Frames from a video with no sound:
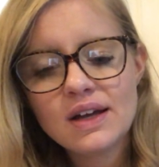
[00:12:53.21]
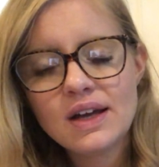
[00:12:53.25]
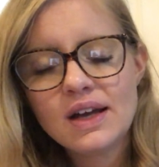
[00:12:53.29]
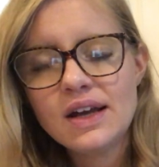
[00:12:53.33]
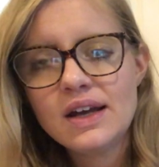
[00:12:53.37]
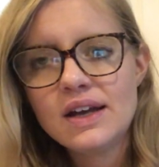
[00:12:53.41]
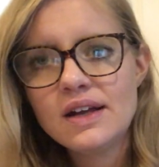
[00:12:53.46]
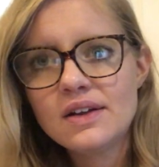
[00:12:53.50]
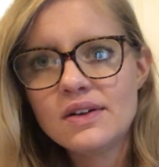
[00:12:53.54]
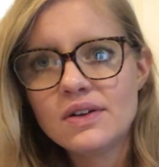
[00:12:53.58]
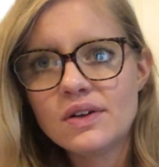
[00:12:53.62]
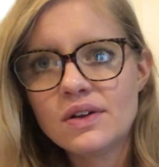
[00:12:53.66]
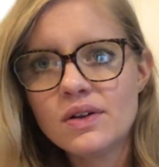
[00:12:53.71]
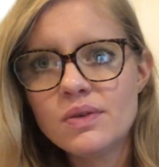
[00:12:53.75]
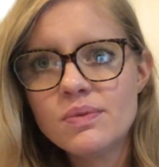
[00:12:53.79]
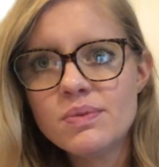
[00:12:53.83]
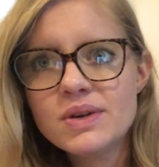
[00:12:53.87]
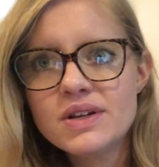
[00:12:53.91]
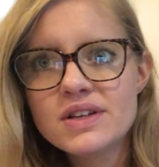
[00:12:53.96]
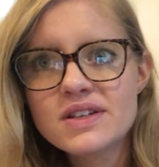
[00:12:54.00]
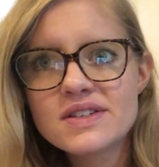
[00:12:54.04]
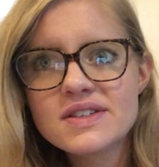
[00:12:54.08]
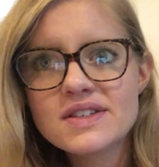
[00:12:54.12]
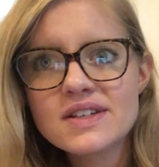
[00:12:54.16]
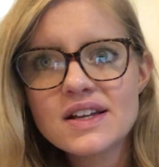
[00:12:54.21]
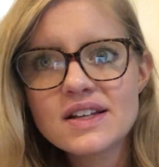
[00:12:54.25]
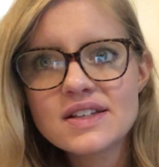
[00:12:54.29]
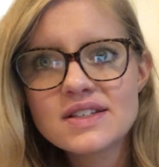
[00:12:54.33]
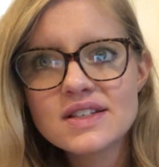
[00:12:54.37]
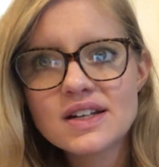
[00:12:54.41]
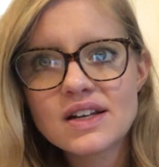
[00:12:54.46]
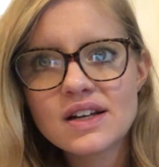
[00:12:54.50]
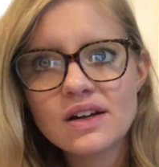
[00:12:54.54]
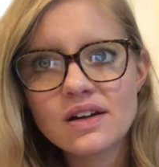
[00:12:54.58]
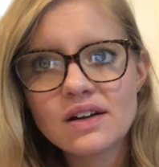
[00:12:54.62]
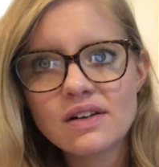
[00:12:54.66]
Hadel, be
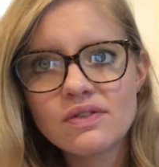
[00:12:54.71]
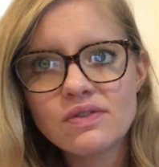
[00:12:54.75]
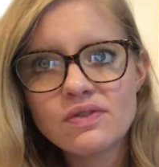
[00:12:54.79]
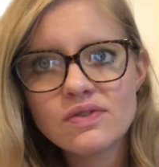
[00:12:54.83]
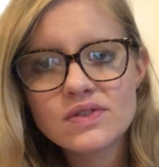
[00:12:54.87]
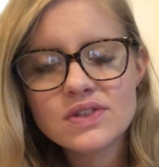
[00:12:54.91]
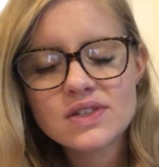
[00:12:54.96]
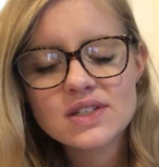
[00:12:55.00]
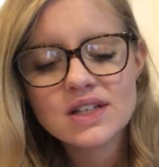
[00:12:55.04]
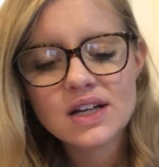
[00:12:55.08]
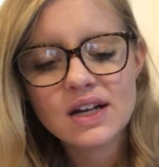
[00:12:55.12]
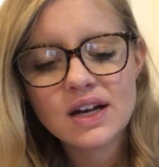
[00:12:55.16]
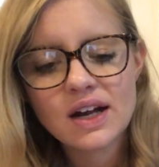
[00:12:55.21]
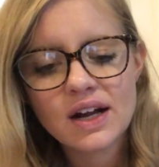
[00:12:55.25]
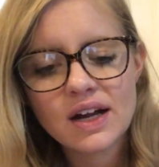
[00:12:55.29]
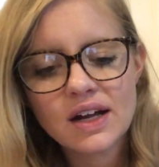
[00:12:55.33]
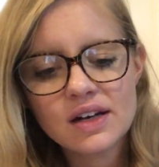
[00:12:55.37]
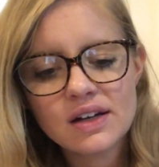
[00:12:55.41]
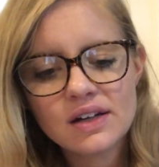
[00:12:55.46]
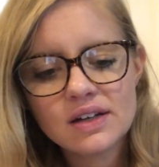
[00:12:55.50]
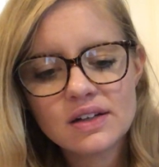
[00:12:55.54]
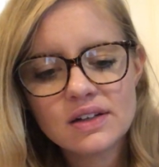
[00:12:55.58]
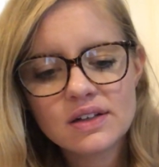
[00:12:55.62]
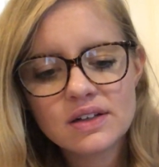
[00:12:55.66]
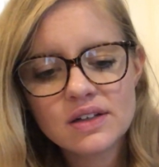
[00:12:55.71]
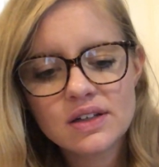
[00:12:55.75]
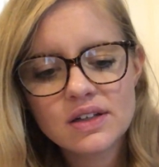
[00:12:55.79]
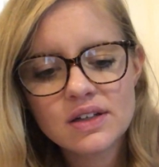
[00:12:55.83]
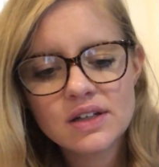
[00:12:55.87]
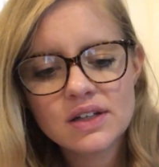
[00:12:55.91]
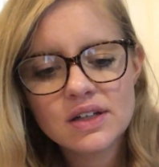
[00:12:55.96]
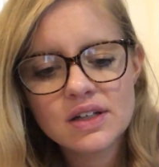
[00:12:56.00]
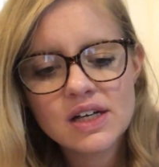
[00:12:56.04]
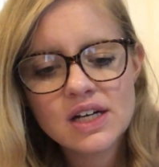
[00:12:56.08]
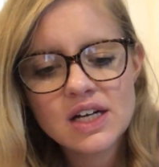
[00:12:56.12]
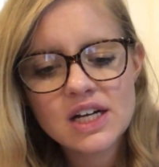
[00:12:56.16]
sensitive, said Ida.
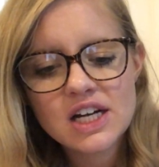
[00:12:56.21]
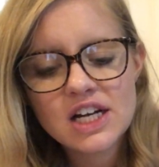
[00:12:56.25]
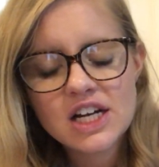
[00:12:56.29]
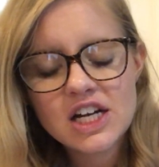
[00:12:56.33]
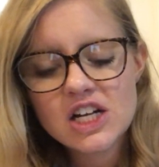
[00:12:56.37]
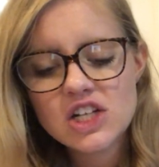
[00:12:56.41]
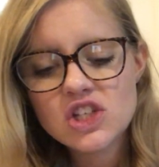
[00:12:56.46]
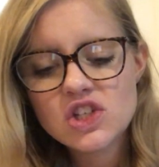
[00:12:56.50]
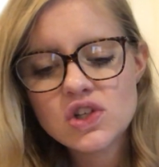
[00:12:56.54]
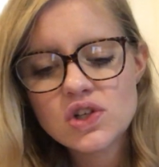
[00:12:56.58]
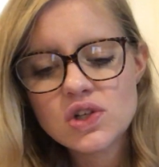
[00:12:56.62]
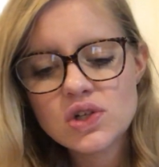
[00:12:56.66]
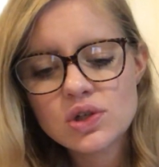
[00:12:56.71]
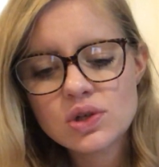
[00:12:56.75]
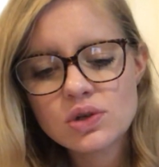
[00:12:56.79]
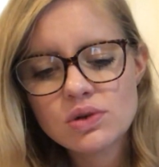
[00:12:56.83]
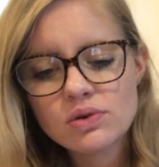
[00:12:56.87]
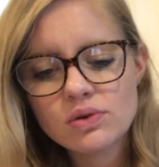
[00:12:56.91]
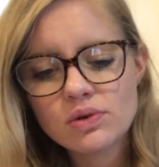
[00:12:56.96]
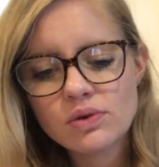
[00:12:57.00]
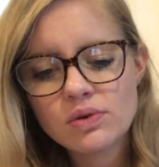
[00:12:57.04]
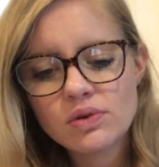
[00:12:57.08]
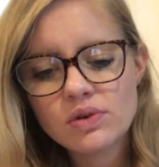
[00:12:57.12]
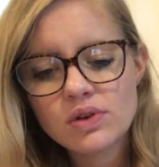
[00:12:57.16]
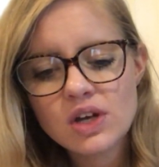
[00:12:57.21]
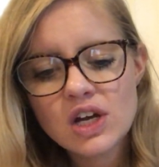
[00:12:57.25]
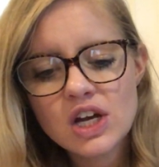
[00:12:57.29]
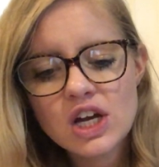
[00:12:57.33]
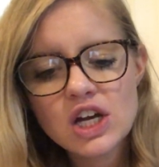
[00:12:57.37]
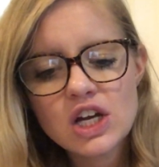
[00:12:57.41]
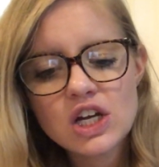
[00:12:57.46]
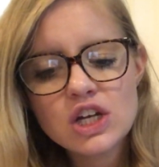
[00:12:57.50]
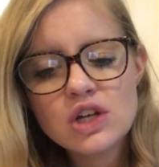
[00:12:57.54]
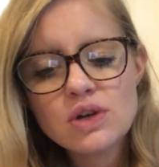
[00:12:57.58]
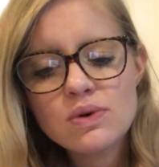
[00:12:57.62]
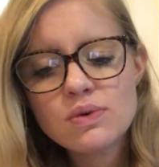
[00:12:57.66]
It's the truth.
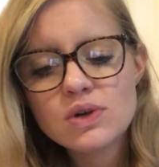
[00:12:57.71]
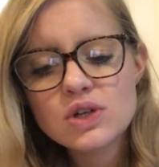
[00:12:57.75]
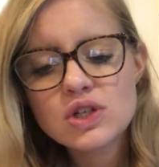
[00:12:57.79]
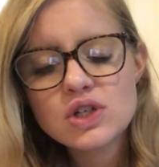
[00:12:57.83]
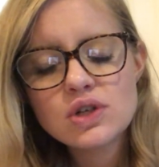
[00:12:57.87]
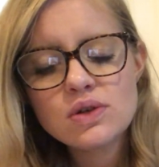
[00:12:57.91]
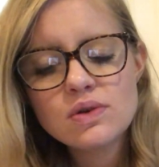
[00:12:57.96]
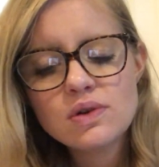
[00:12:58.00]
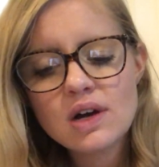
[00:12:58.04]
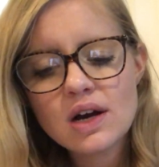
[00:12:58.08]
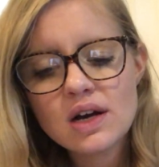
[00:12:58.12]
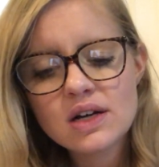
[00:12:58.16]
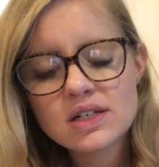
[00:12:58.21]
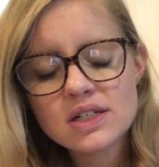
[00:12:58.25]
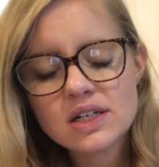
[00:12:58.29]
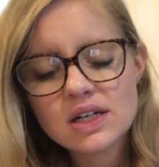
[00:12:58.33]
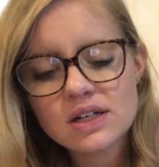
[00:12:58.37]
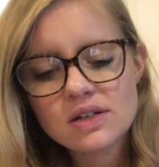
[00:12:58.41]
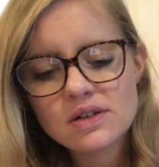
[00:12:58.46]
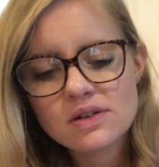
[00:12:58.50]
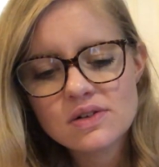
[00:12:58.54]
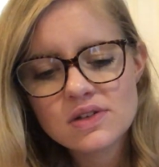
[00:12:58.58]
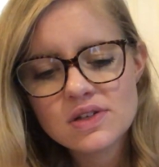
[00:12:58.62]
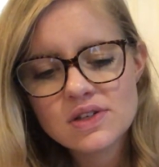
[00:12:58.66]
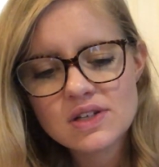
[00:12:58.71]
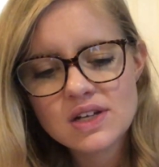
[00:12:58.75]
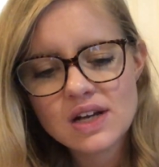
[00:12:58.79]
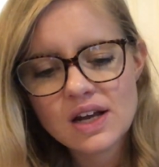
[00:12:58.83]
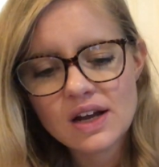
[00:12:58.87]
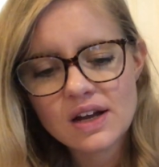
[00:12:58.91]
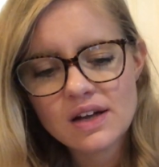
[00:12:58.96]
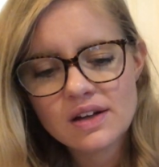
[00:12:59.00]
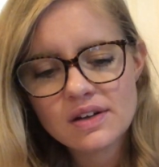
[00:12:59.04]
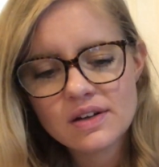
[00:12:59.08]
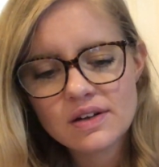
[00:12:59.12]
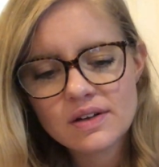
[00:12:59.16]
You were too young to
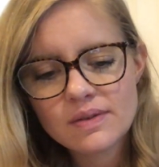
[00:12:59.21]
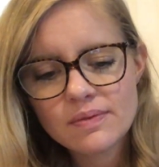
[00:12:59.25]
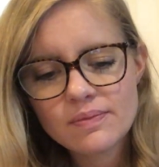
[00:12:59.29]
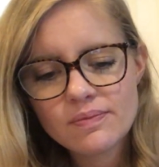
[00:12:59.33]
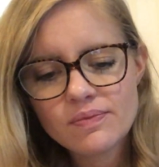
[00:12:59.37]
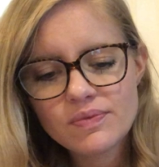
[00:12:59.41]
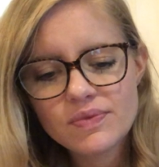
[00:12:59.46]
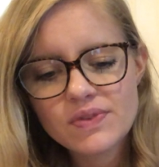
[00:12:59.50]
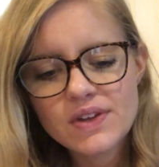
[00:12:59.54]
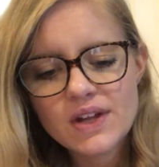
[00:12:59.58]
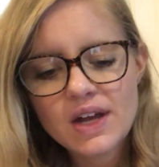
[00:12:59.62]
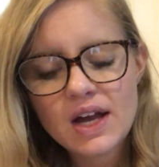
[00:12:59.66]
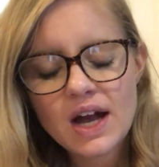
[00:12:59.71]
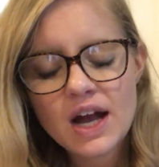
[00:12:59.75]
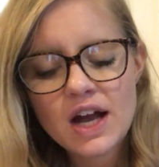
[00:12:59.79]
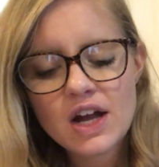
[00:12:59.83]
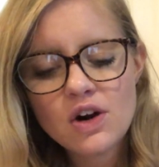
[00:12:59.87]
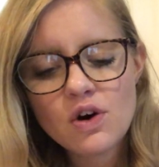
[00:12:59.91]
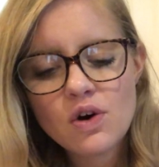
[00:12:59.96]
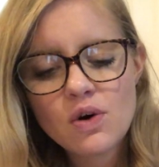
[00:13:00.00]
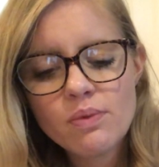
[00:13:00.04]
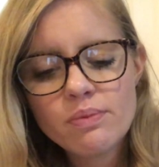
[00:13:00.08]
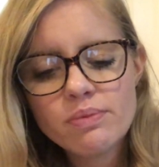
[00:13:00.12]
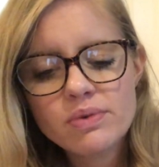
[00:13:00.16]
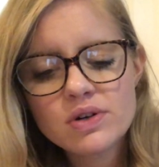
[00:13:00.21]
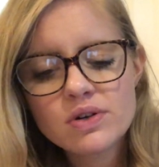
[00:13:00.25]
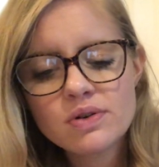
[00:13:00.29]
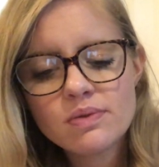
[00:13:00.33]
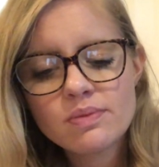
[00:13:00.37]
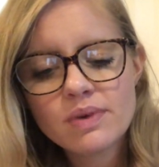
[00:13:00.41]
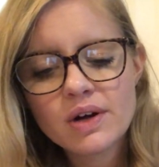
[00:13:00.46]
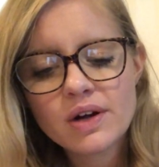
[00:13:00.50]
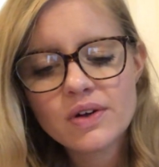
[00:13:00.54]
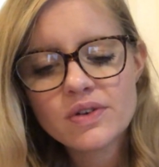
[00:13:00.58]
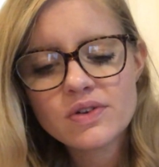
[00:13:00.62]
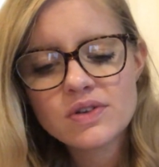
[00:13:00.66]
understand. Ida opened her
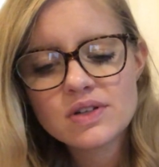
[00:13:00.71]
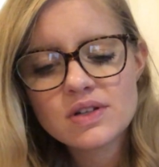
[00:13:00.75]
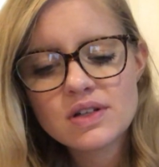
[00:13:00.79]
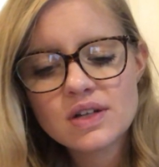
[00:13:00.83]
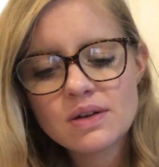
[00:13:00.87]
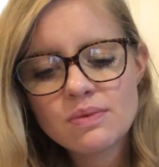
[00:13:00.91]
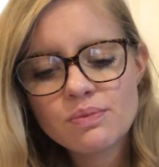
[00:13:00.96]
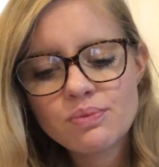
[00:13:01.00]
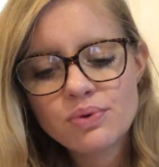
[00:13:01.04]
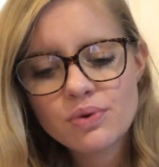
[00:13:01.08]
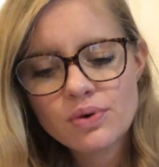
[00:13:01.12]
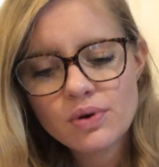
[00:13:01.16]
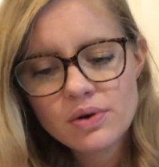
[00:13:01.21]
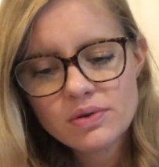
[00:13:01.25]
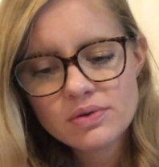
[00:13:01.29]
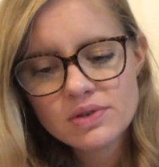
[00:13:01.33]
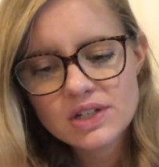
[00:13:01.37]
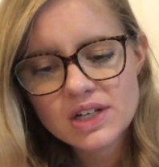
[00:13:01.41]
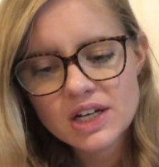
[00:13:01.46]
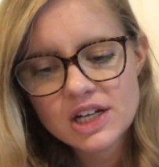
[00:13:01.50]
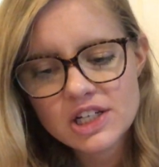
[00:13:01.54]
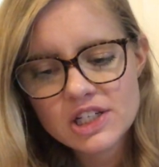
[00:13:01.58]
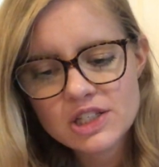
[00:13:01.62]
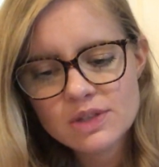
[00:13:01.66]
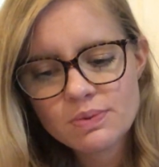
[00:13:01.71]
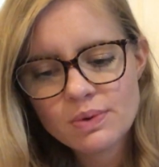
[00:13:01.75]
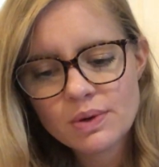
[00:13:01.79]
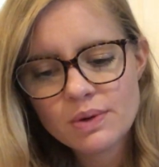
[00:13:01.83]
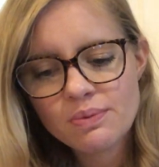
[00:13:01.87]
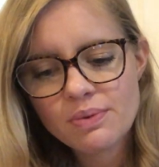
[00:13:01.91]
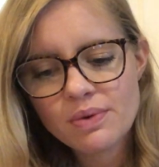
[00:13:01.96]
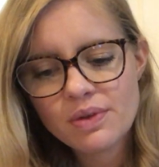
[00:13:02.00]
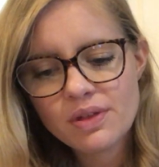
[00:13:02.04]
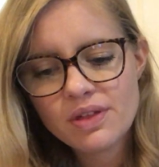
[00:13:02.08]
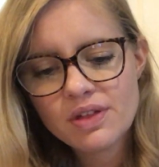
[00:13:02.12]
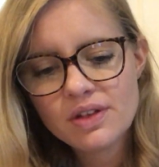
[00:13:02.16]
mouth in protest,
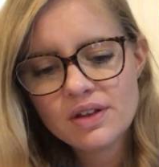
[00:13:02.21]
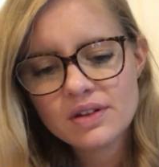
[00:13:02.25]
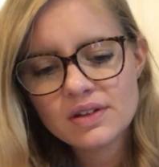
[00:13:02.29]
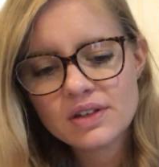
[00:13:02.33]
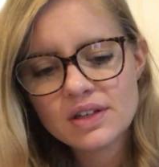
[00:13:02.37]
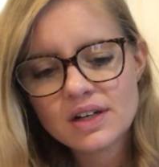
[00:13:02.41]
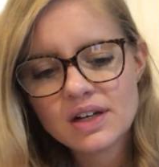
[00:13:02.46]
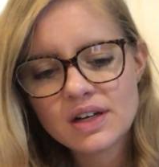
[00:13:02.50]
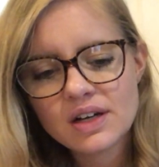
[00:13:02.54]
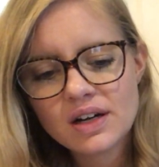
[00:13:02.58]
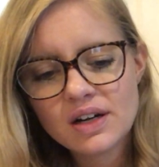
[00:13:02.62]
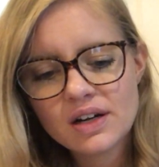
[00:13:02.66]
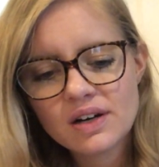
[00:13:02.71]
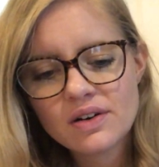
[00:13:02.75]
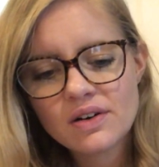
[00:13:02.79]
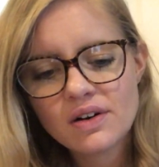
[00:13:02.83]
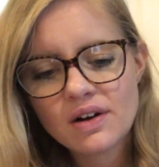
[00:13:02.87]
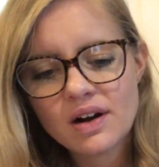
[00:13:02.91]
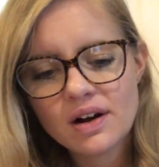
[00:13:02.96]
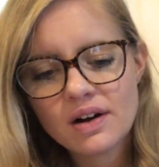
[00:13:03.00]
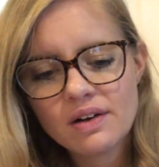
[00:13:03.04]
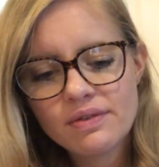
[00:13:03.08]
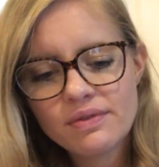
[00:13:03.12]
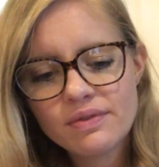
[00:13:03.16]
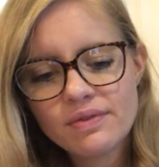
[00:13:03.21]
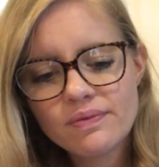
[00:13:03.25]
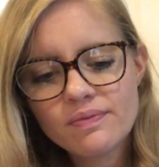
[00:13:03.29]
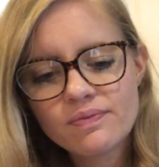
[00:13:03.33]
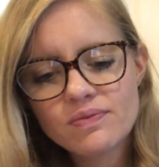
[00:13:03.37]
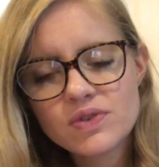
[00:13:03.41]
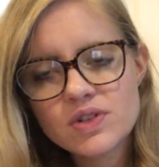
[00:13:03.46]
but Bathilda cut her off.